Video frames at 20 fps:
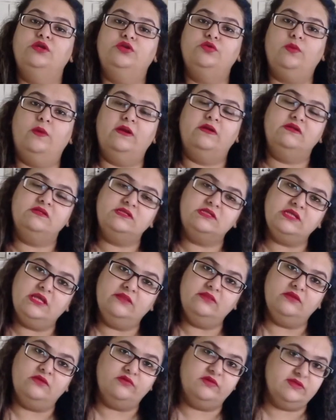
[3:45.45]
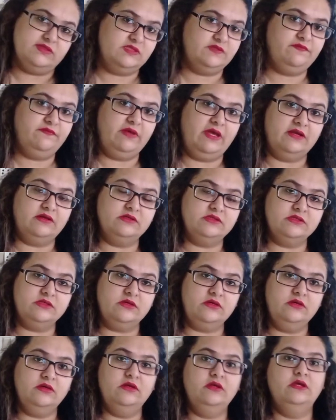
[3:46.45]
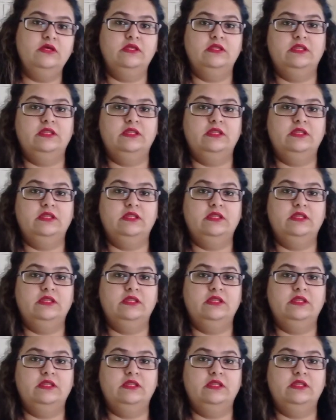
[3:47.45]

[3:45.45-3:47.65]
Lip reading: to understand the risk factor